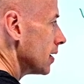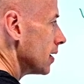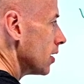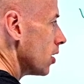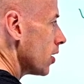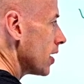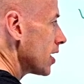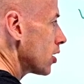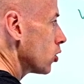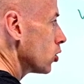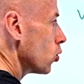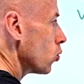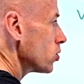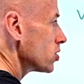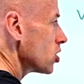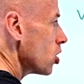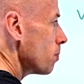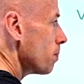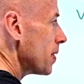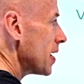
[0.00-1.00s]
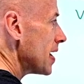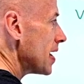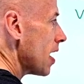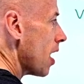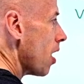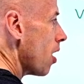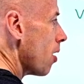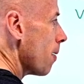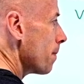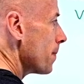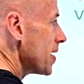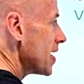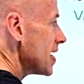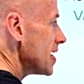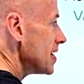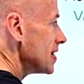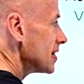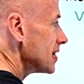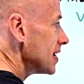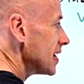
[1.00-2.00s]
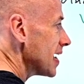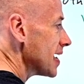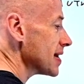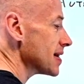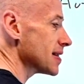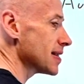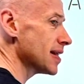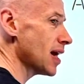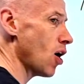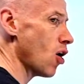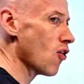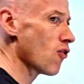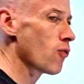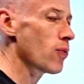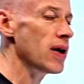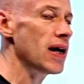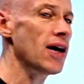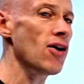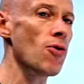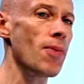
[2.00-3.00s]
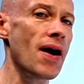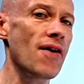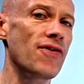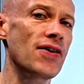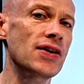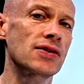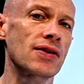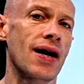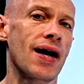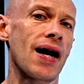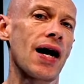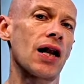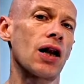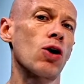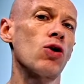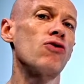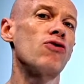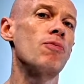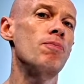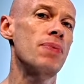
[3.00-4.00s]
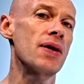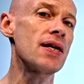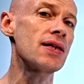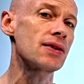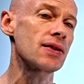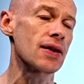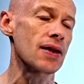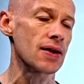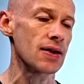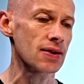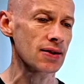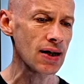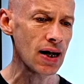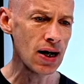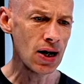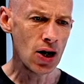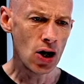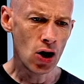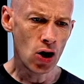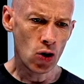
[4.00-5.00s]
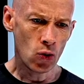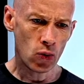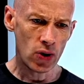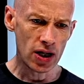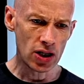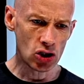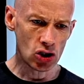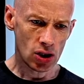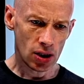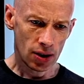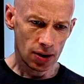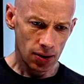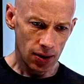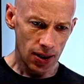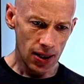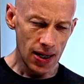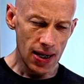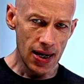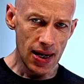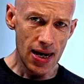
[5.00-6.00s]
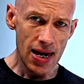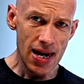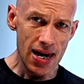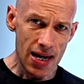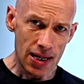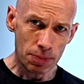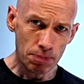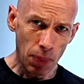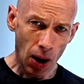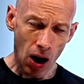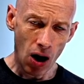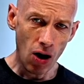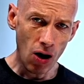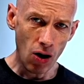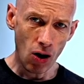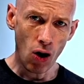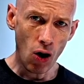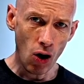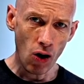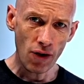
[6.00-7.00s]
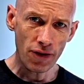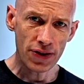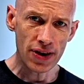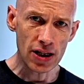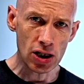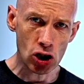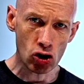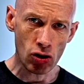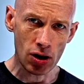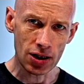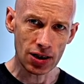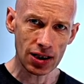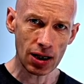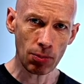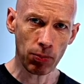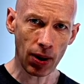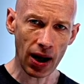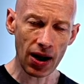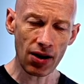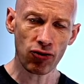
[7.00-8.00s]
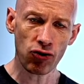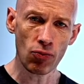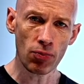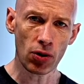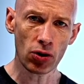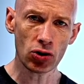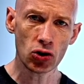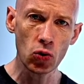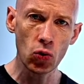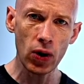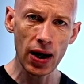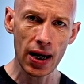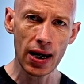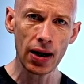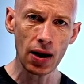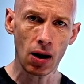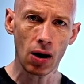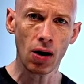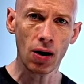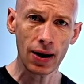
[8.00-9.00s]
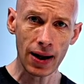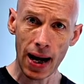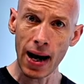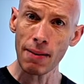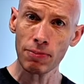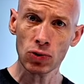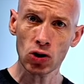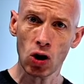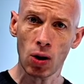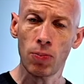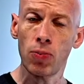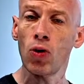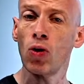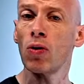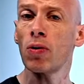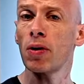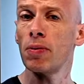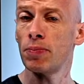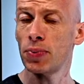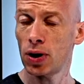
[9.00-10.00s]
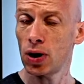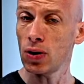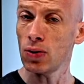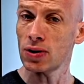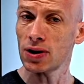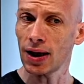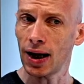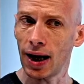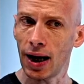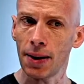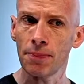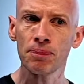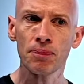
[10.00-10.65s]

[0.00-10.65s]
it could also be our PC itself. We hear about things like Hello for Business, which is part of this trusted platform module in our laptop or computer